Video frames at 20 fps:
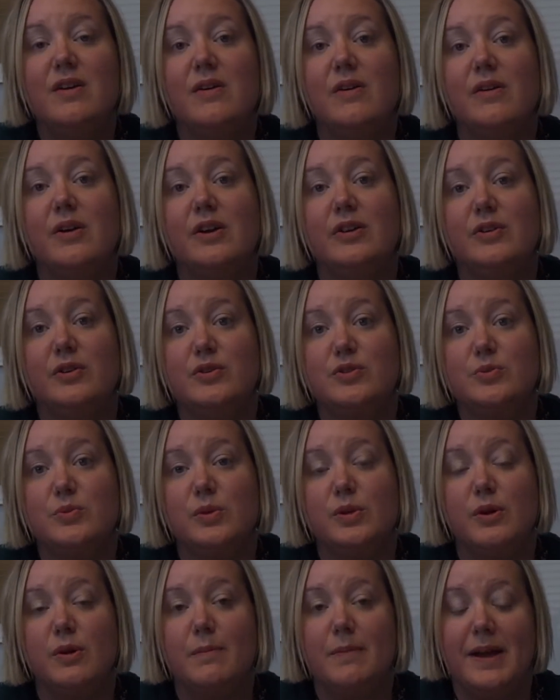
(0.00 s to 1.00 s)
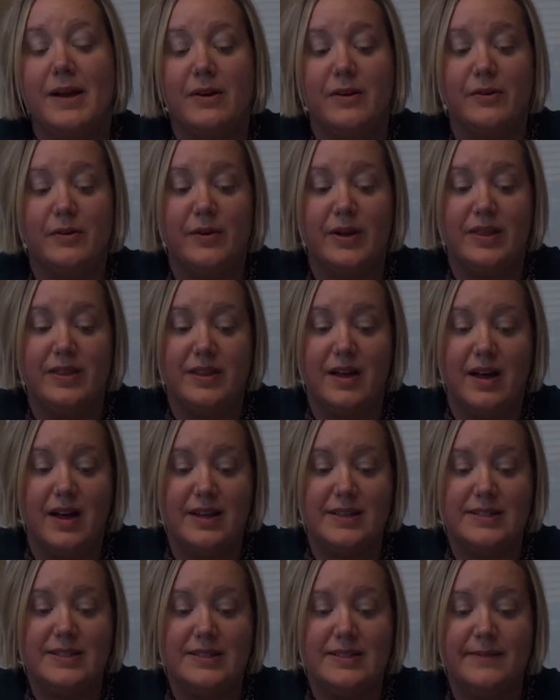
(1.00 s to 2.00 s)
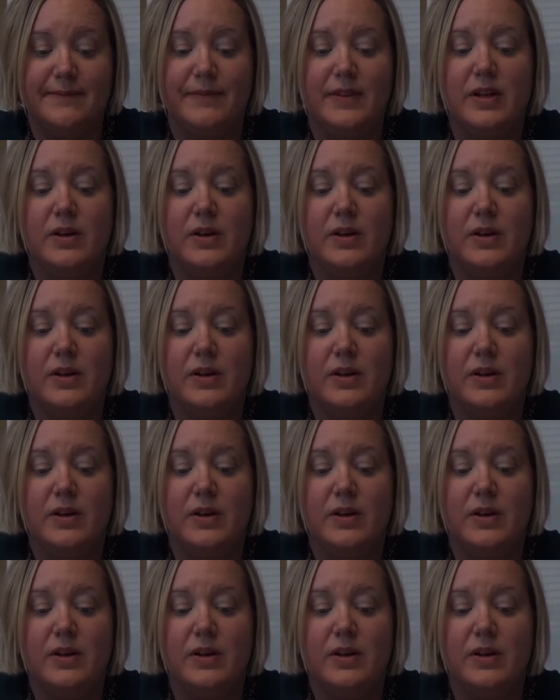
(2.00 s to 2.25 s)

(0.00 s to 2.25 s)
or unusual or paranoid thoughts.